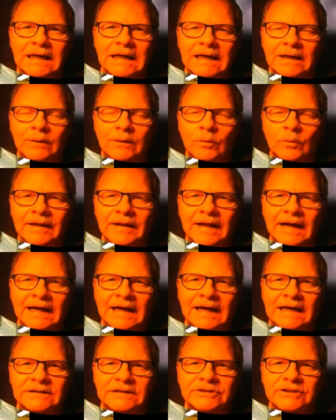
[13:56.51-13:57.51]
And when that
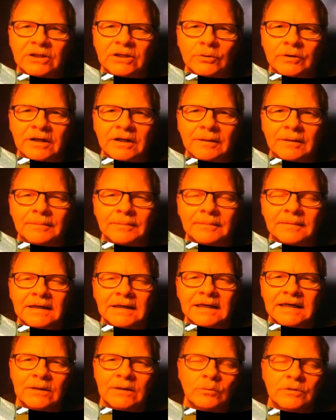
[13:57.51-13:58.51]
guy showed up,
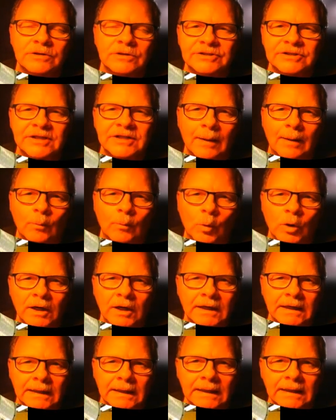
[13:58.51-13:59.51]
he would stop
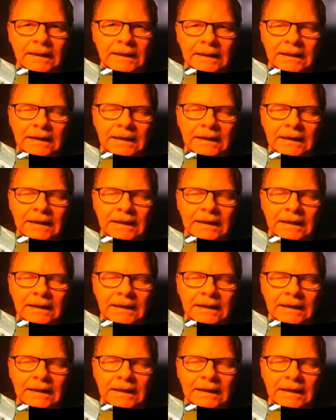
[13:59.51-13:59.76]
working